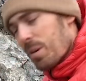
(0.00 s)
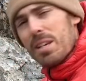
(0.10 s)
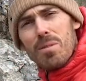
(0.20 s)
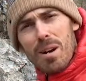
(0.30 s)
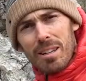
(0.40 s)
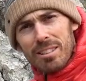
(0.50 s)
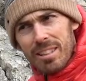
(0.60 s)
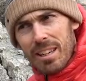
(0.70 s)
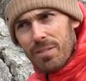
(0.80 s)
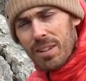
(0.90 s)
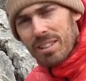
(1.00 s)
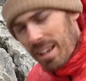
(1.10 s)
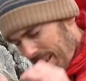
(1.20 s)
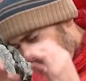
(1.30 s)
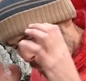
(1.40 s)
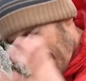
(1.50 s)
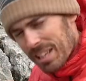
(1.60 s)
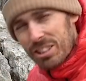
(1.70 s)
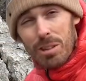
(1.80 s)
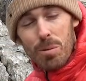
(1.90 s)
when you are safe. It's like a
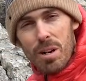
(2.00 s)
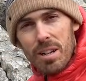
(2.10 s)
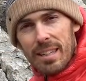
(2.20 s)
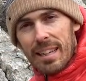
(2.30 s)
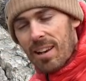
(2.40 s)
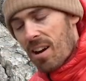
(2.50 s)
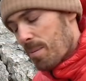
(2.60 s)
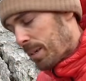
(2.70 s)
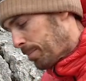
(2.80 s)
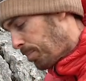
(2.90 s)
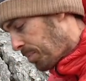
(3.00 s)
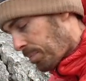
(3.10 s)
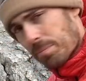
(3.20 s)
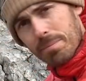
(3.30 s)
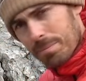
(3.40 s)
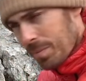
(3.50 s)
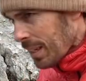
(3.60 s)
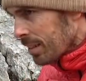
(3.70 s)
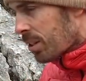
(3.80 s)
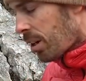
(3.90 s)
magic word in climbing.
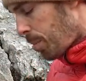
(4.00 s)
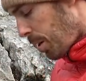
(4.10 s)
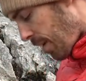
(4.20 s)
Turbo